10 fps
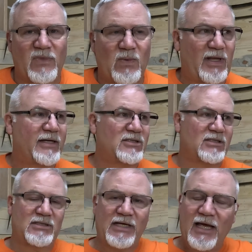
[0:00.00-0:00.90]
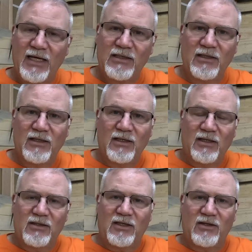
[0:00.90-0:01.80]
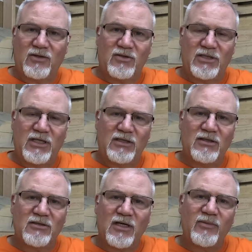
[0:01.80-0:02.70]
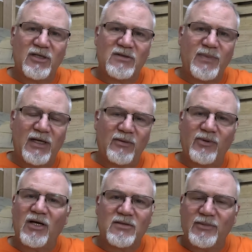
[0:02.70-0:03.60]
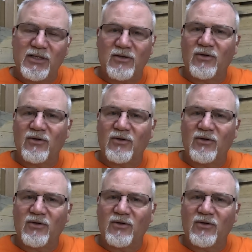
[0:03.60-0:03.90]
Well, I just said that in 13 years, I'm gonna spend approximately